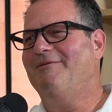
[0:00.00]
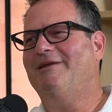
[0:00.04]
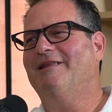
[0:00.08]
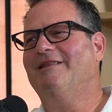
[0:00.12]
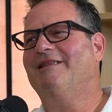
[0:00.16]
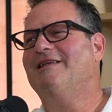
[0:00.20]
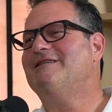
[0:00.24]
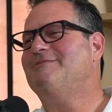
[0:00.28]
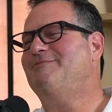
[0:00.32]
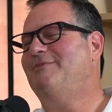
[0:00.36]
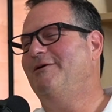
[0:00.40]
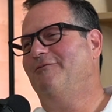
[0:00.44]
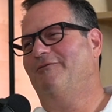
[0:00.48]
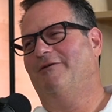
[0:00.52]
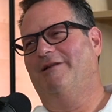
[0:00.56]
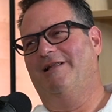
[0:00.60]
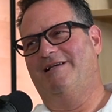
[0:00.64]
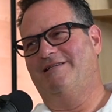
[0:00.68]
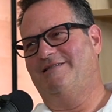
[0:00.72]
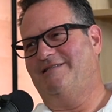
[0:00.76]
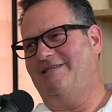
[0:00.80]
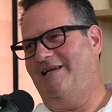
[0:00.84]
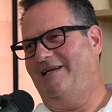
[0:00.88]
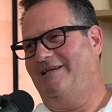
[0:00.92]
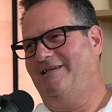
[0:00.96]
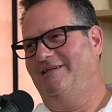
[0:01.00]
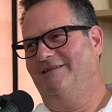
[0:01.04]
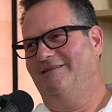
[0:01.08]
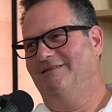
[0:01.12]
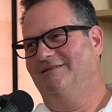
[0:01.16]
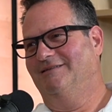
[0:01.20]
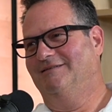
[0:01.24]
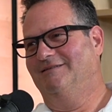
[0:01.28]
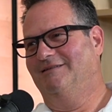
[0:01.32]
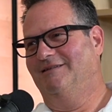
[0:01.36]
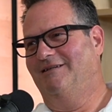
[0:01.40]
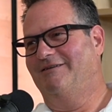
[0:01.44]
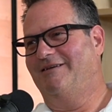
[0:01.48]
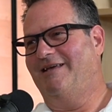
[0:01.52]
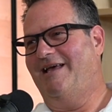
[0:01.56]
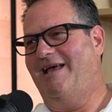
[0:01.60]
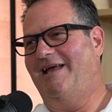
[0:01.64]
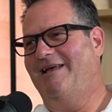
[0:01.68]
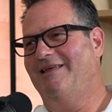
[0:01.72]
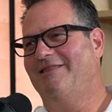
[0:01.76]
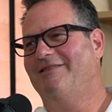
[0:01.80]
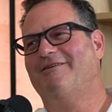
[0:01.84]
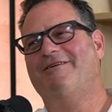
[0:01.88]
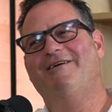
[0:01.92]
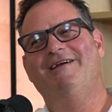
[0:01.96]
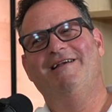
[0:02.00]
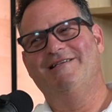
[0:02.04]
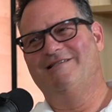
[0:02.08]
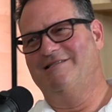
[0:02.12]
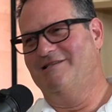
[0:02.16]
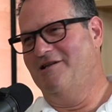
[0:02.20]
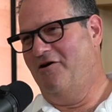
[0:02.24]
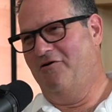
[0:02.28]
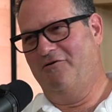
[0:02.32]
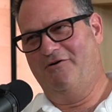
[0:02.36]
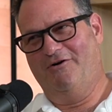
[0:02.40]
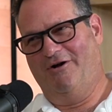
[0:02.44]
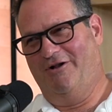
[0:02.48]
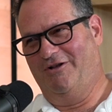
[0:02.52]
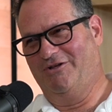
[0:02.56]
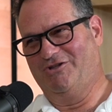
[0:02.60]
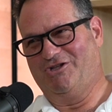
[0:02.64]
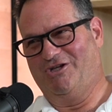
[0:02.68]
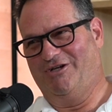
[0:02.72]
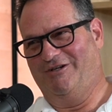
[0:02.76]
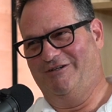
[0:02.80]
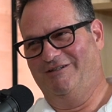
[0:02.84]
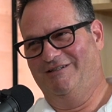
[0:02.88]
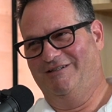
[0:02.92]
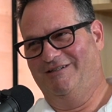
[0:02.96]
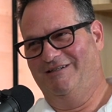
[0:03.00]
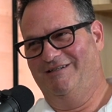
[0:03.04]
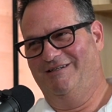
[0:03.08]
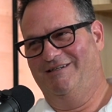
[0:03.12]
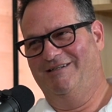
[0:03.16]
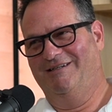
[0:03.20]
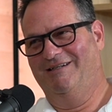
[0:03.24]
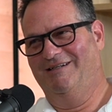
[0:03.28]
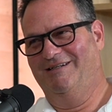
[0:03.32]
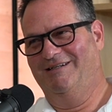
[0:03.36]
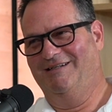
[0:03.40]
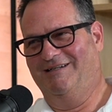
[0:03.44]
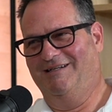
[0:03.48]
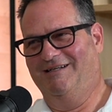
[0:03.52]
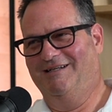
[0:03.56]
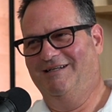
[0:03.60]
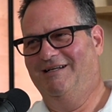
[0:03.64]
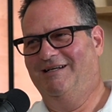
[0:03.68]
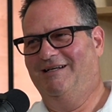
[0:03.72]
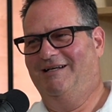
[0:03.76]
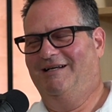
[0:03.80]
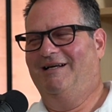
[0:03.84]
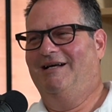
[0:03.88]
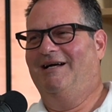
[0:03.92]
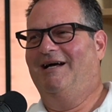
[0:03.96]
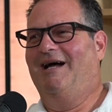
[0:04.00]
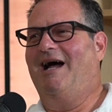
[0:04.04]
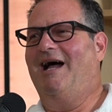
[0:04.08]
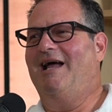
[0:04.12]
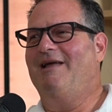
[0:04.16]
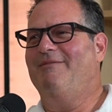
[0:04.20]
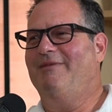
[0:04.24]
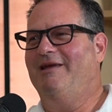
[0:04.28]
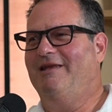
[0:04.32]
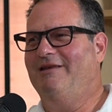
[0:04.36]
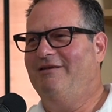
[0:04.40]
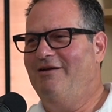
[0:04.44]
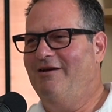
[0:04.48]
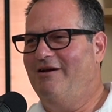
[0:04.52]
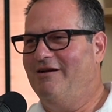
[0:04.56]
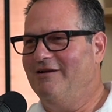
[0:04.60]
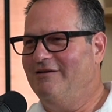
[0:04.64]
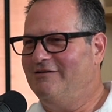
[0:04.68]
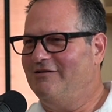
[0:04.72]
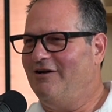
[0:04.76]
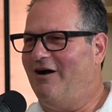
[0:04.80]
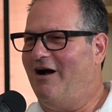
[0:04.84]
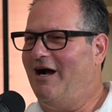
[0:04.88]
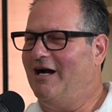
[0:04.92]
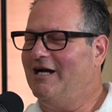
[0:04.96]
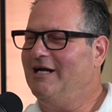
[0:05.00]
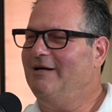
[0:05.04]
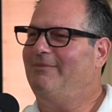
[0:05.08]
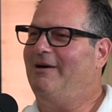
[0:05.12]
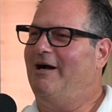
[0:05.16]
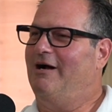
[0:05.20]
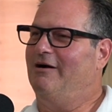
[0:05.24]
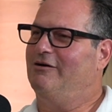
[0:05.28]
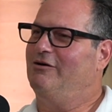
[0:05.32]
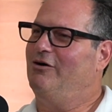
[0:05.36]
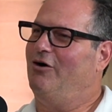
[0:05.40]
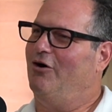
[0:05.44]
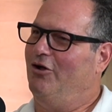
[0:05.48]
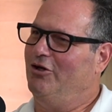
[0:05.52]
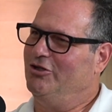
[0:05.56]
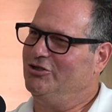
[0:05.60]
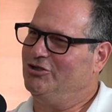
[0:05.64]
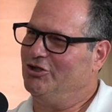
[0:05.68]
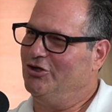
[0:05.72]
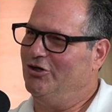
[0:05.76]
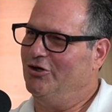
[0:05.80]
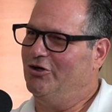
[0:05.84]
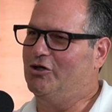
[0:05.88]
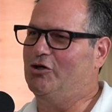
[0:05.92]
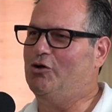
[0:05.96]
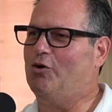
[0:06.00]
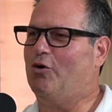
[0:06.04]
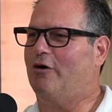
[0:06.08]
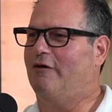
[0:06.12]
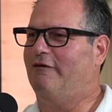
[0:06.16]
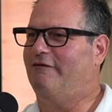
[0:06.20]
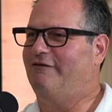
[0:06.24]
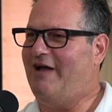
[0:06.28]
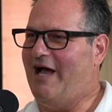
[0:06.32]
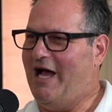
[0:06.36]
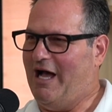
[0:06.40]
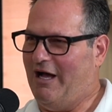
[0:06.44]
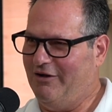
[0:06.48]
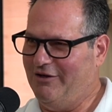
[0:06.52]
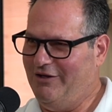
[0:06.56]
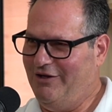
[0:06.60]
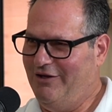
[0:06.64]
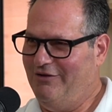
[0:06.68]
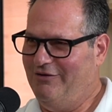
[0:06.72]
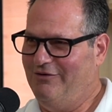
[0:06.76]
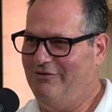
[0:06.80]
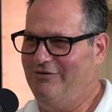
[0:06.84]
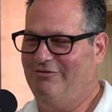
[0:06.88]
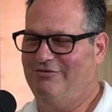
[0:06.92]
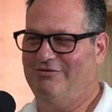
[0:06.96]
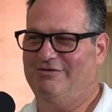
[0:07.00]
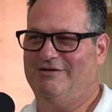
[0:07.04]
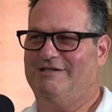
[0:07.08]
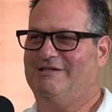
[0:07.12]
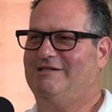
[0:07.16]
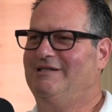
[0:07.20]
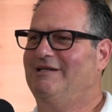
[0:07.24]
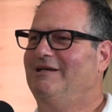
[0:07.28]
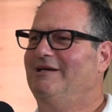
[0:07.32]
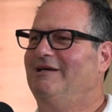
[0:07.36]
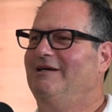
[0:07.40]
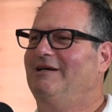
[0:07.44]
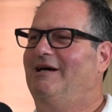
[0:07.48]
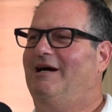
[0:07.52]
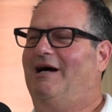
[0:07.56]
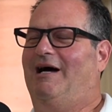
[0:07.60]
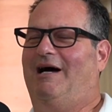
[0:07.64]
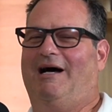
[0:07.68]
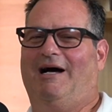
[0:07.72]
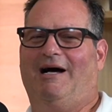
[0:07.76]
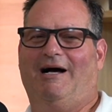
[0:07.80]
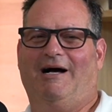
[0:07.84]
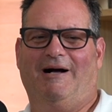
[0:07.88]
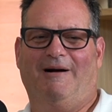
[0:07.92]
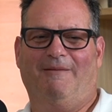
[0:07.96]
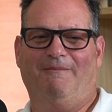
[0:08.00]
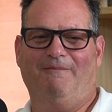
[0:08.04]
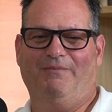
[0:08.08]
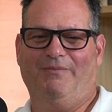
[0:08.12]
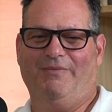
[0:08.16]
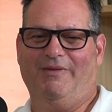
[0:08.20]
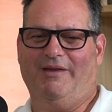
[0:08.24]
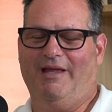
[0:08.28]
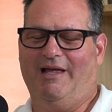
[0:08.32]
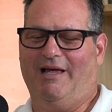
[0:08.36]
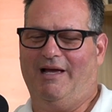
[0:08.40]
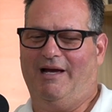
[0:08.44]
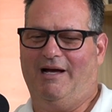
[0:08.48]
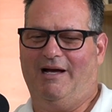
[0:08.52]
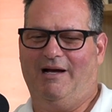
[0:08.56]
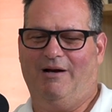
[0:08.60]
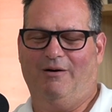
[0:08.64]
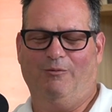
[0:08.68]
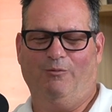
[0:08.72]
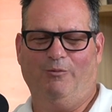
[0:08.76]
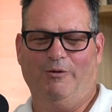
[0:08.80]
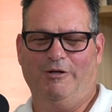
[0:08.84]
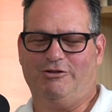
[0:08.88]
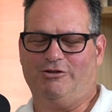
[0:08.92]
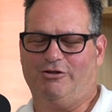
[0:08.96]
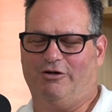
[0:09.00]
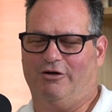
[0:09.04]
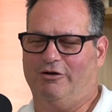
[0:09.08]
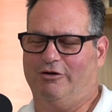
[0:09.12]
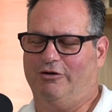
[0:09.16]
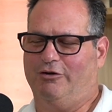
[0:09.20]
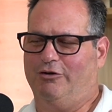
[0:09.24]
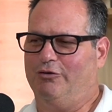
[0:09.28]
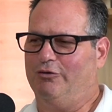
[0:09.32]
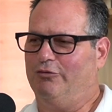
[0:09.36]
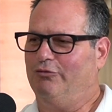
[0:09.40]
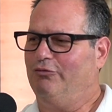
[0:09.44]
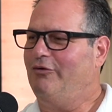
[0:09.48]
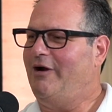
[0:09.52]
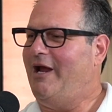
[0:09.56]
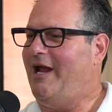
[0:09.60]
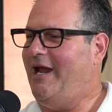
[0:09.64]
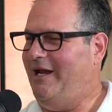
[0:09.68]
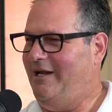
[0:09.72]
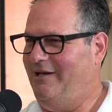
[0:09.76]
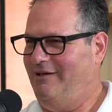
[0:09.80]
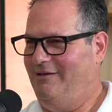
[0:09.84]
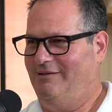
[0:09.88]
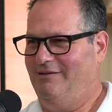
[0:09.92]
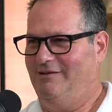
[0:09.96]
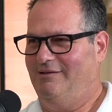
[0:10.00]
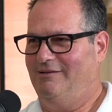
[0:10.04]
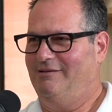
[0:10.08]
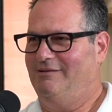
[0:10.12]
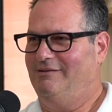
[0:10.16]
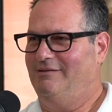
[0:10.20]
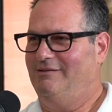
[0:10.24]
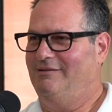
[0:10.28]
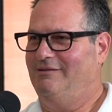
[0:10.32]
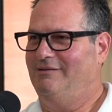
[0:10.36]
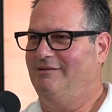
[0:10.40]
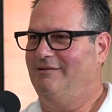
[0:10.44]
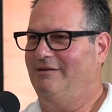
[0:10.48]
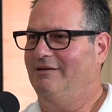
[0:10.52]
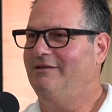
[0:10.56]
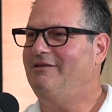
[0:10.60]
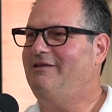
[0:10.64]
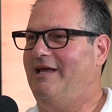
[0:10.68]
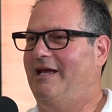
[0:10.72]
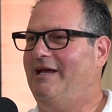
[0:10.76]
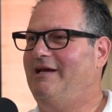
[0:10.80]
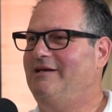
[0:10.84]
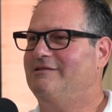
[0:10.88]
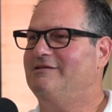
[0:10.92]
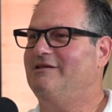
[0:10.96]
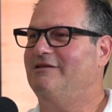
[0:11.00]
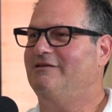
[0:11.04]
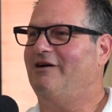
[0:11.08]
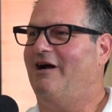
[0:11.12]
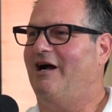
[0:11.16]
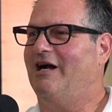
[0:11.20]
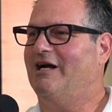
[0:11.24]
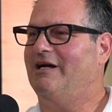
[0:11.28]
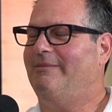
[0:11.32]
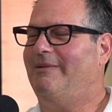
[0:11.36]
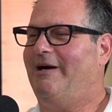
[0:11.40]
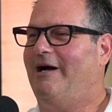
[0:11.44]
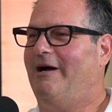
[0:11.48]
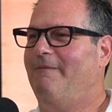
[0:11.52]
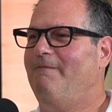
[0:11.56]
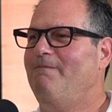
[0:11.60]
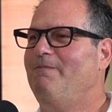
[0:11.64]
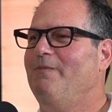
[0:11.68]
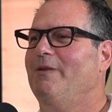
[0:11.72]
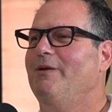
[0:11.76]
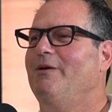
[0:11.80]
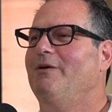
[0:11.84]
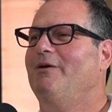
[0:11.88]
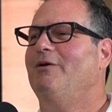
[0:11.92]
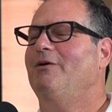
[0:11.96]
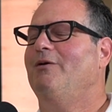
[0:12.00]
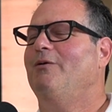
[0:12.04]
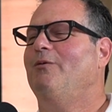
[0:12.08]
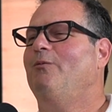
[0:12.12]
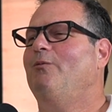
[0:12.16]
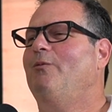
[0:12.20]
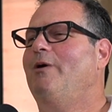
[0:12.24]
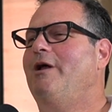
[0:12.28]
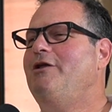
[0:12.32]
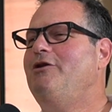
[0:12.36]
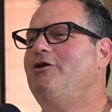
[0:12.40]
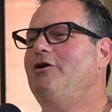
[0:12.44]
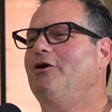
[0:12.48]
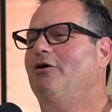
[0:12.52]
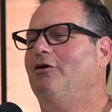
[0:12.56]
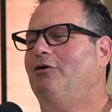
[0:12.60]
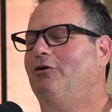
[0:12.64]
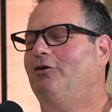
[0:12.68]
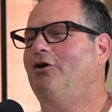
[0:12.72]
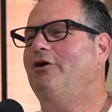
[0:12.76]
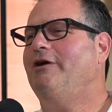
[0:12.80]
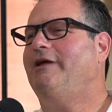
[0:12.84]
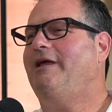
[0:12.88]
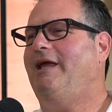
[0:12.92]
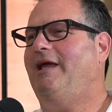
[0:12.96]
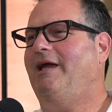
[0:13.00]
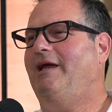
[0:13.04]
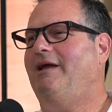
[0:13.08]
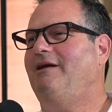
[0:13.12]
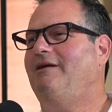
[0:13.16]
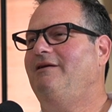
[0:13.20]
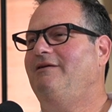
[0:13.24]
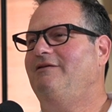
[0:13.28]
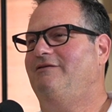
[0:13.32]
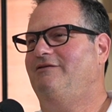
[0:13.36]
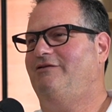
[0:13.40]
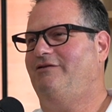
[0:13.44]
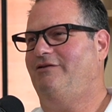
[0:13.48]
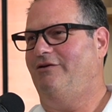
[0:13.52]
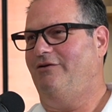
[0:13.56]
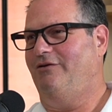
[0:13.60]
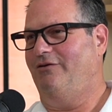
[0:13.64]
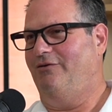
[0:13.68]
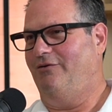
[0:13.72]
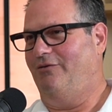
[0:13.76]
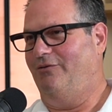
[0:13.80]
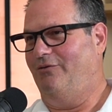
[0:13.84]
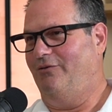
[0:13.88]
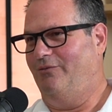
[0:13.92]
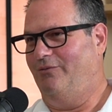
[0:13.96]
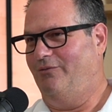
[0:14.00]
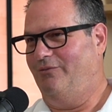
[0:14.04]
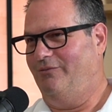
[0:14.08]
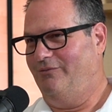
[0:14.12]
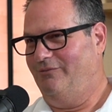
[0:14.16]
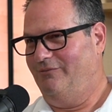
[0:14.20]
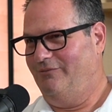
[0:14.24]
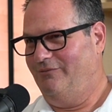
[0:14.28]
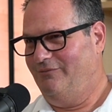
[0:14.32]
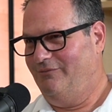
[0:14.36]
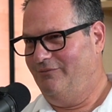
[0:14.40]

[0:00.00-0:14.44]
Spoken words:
you, let's be realistic. Okay. There is no culture. You can talk about culture, core values, which are great things to talk about. When you're looking to